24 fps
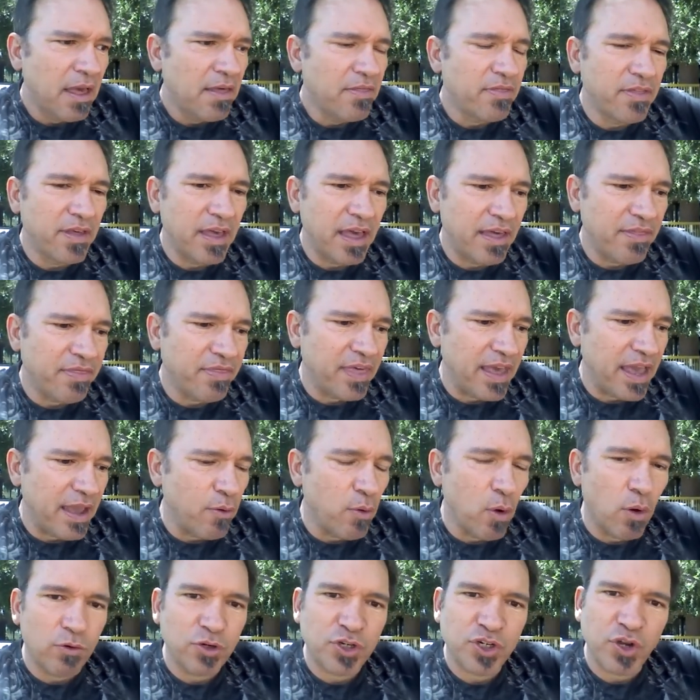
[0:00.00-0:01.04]
that they
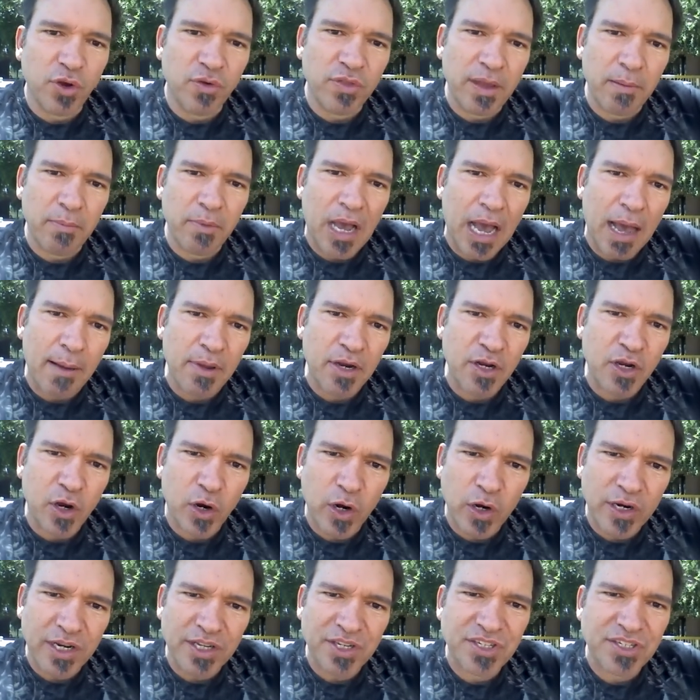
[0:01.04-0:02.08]
won't show them common
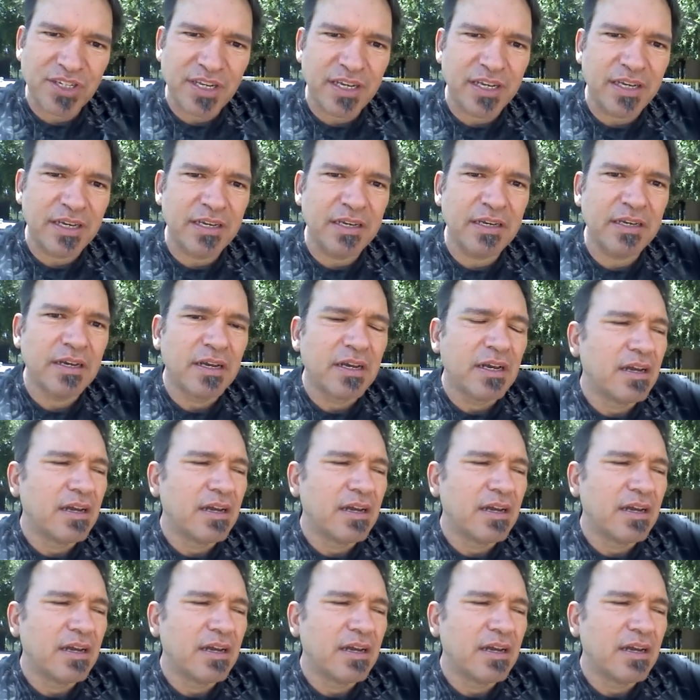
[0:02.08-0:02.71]
courtesy,